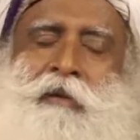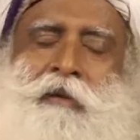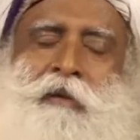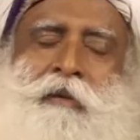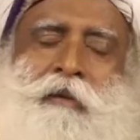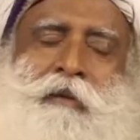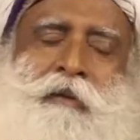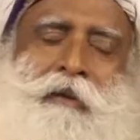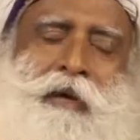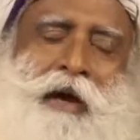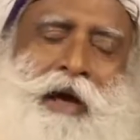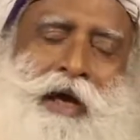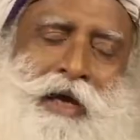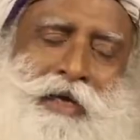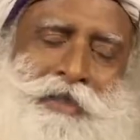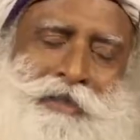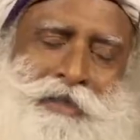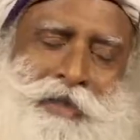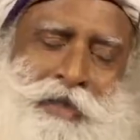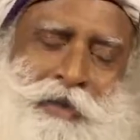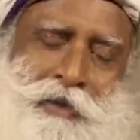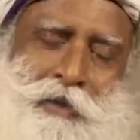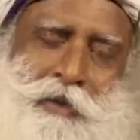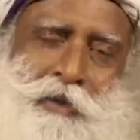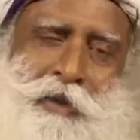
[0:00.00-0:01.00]
Oh, I
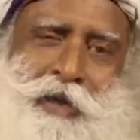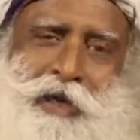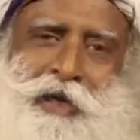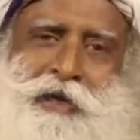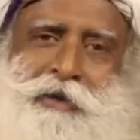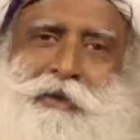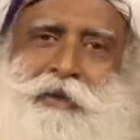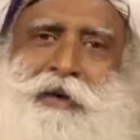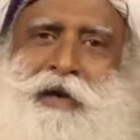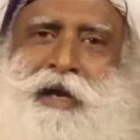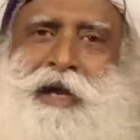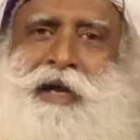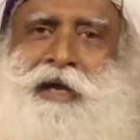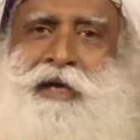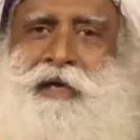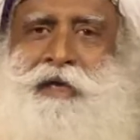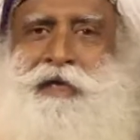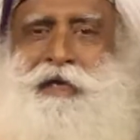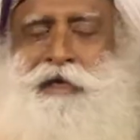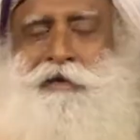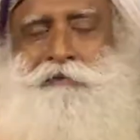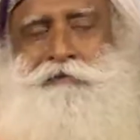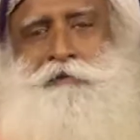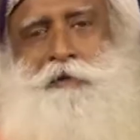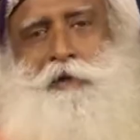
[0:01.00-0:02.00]
said, okay, your
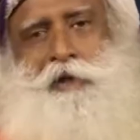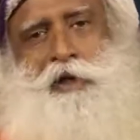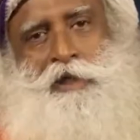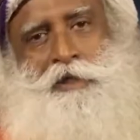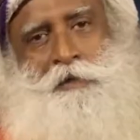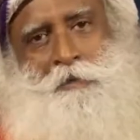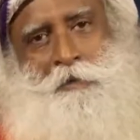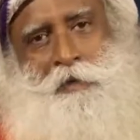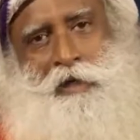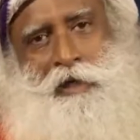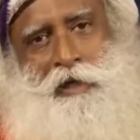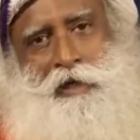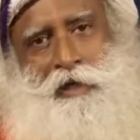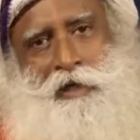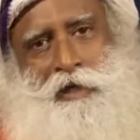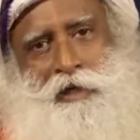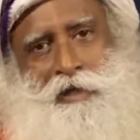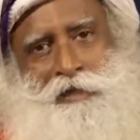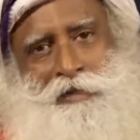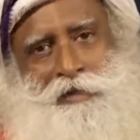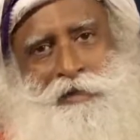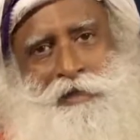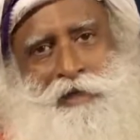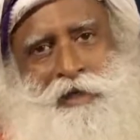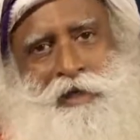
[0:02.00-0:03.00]
idea of a hospital
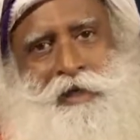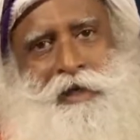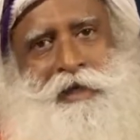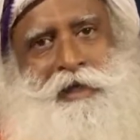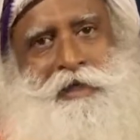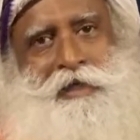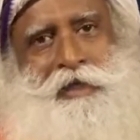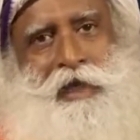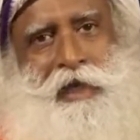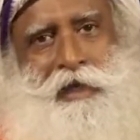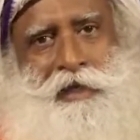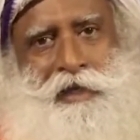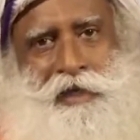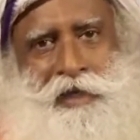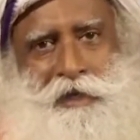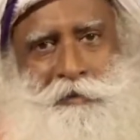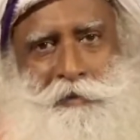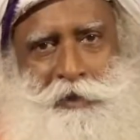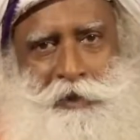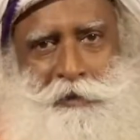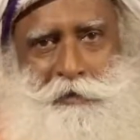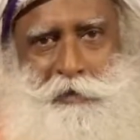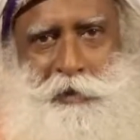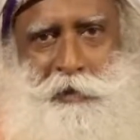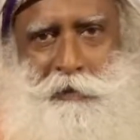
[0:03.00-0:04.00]
is that there
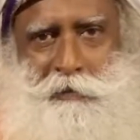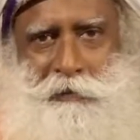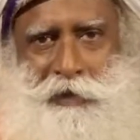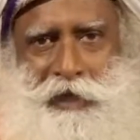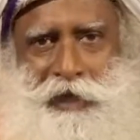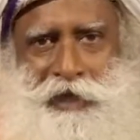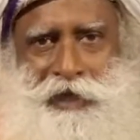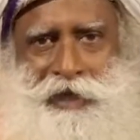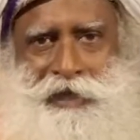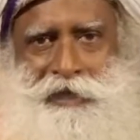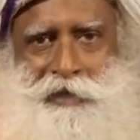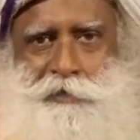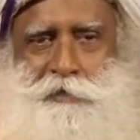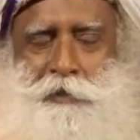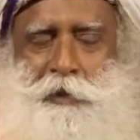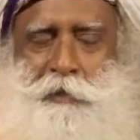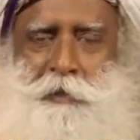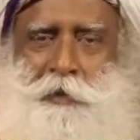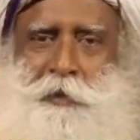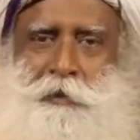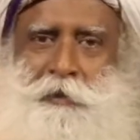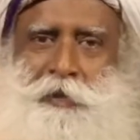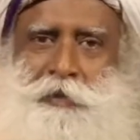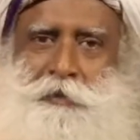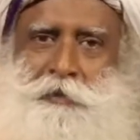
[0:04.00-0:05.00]
must be beds,
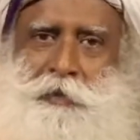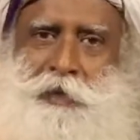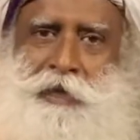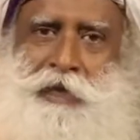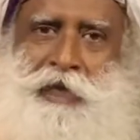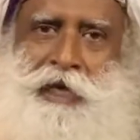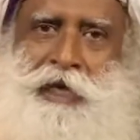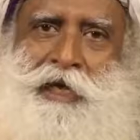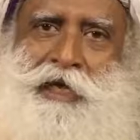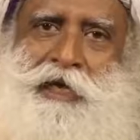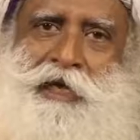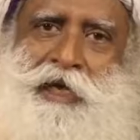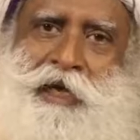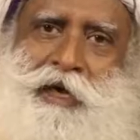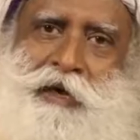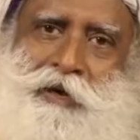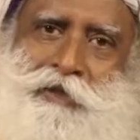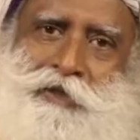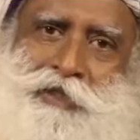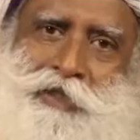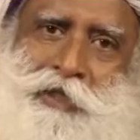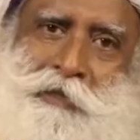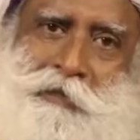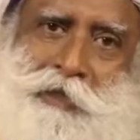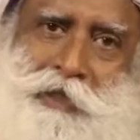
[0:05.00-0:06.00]
people must be lying
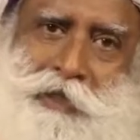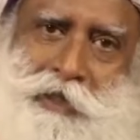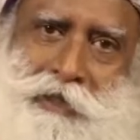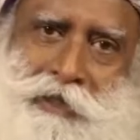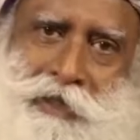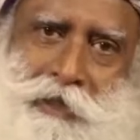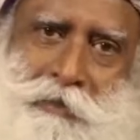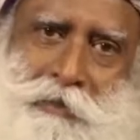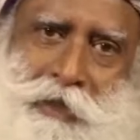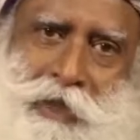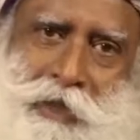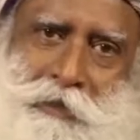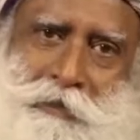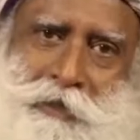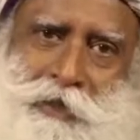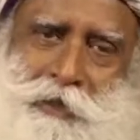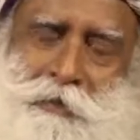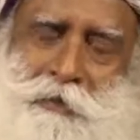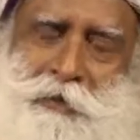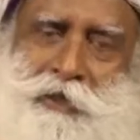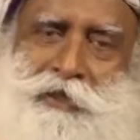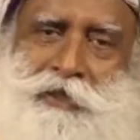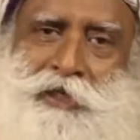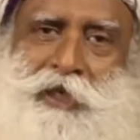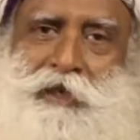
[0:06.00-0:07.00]
down, somebody
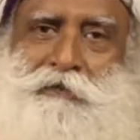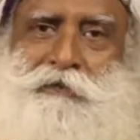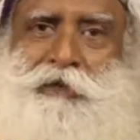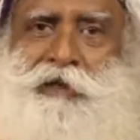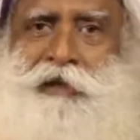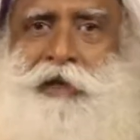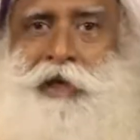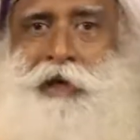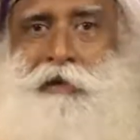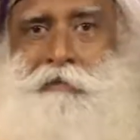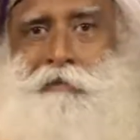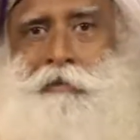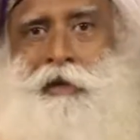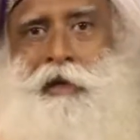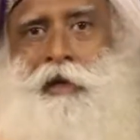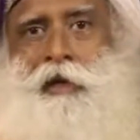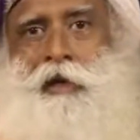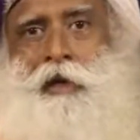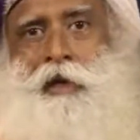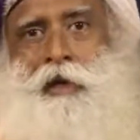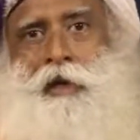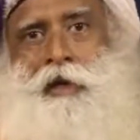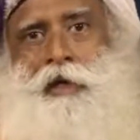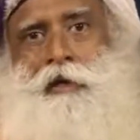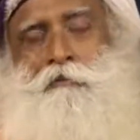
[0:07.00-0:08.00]
must be serving them.
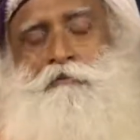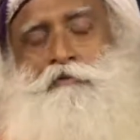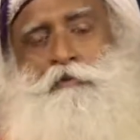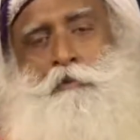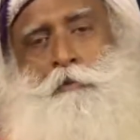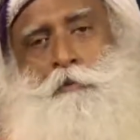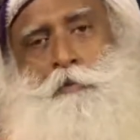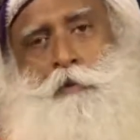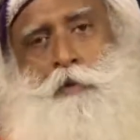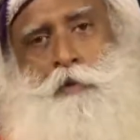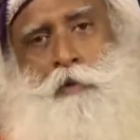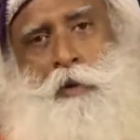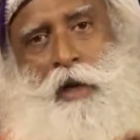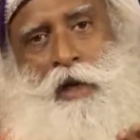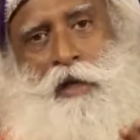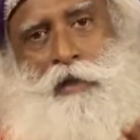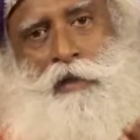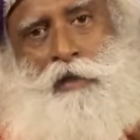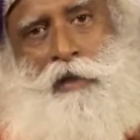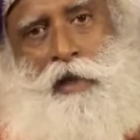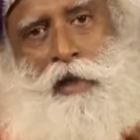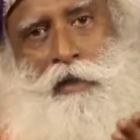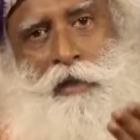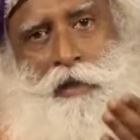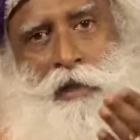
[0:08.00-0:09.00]
If you
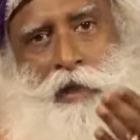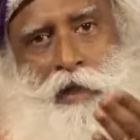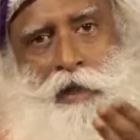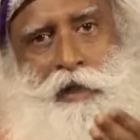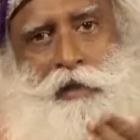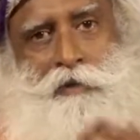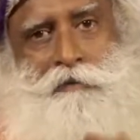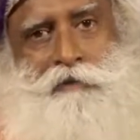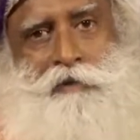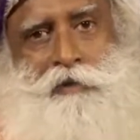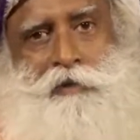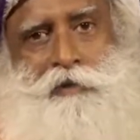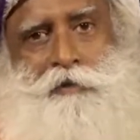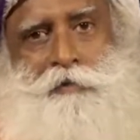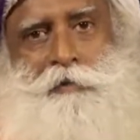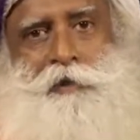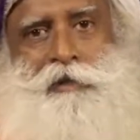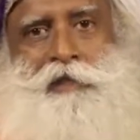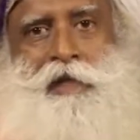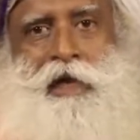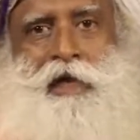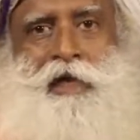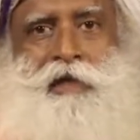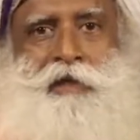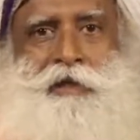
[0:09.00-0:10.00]
provide that kind of
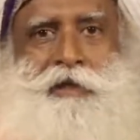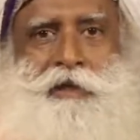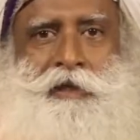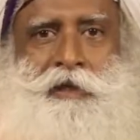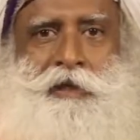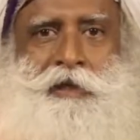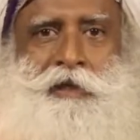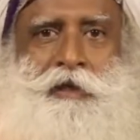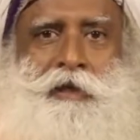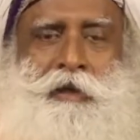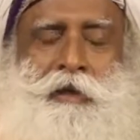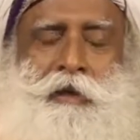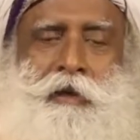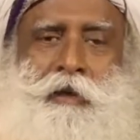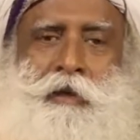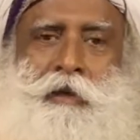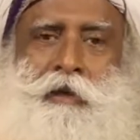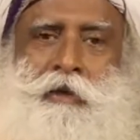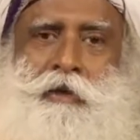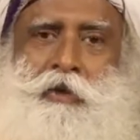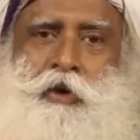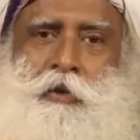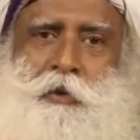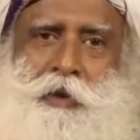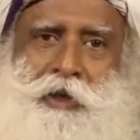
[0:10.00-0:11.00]
hospitality,
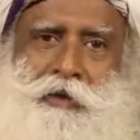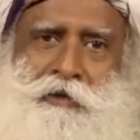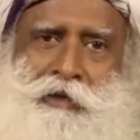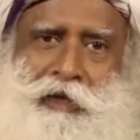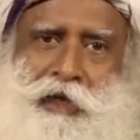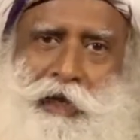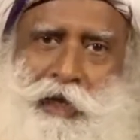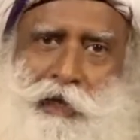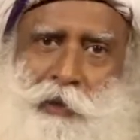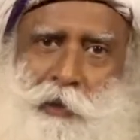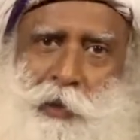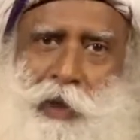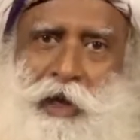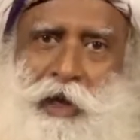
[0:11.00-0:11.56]
nobody will get